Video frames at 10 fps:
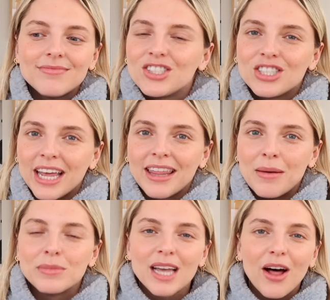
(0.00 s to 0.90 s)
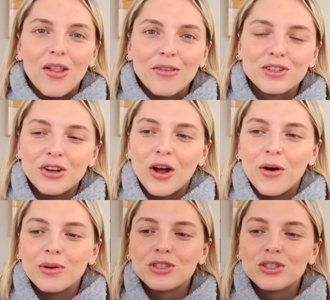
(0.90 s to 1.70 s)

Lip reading: just like themselves, you know?